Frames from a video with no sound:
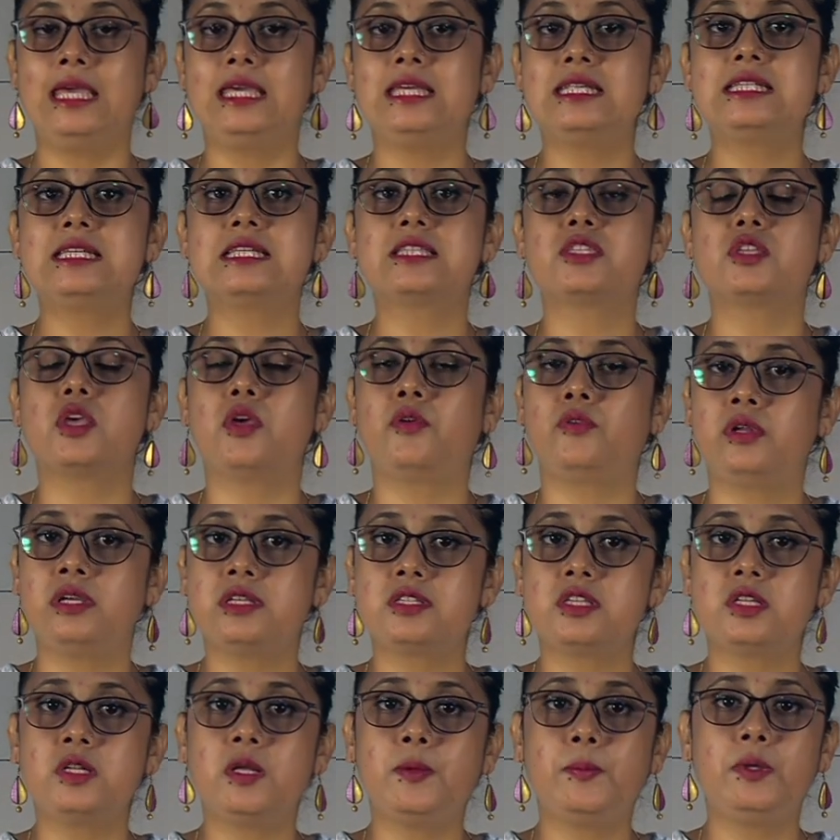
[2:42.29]
it is
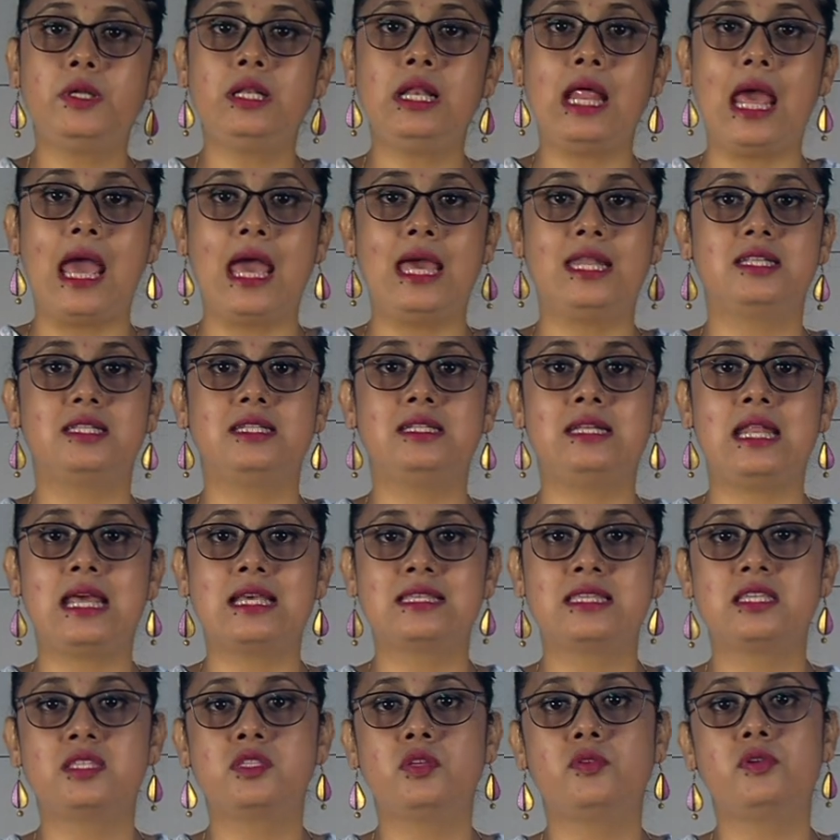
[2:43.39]
reasonable and
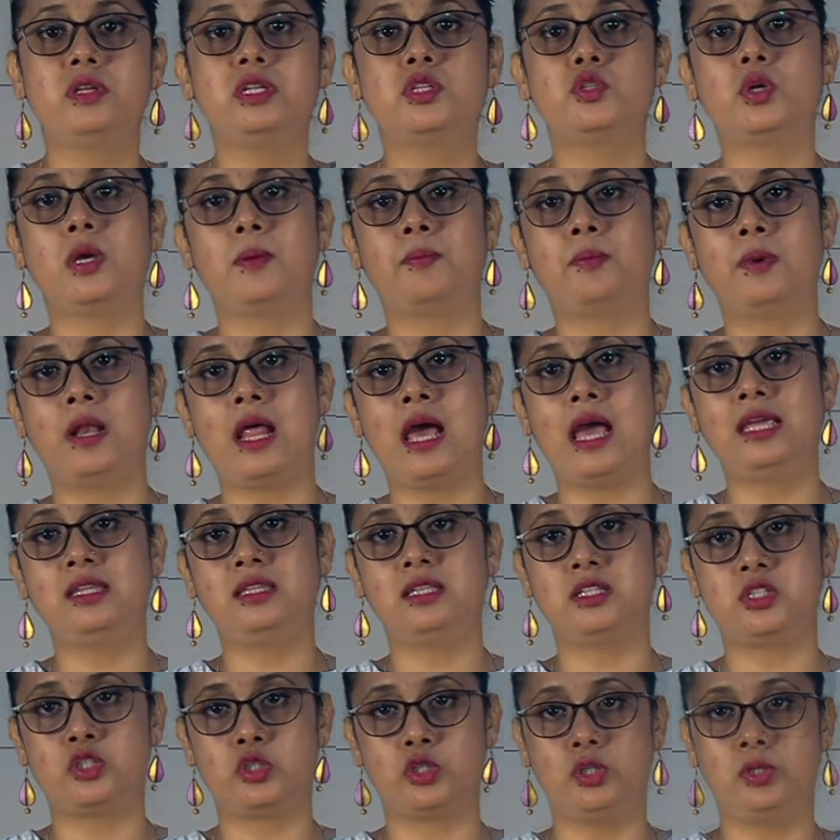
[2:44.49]
necessary to apply
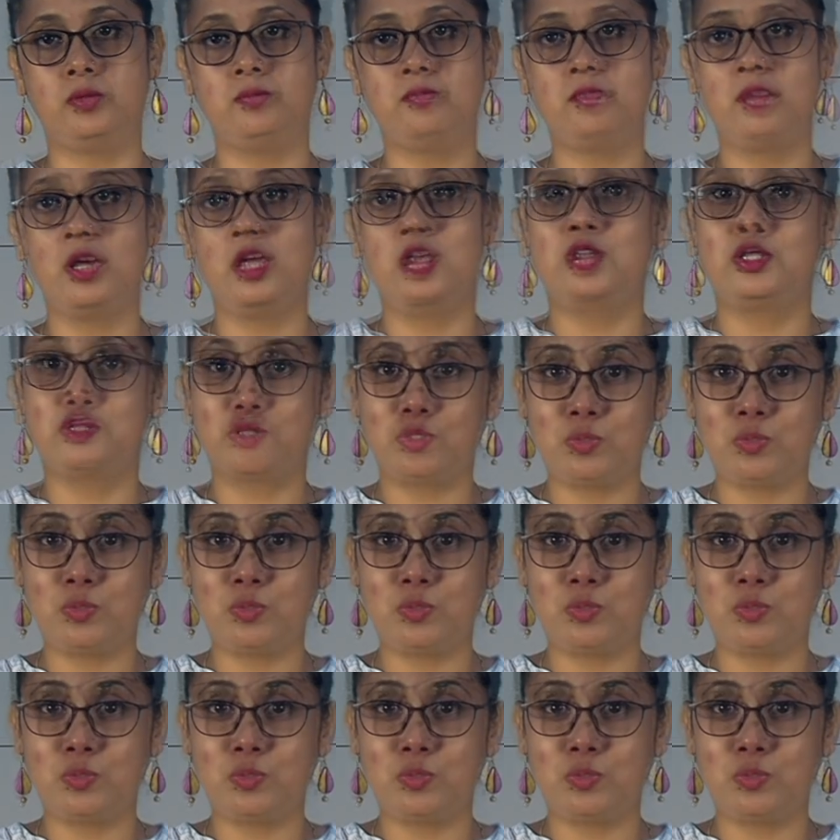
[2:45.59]
the term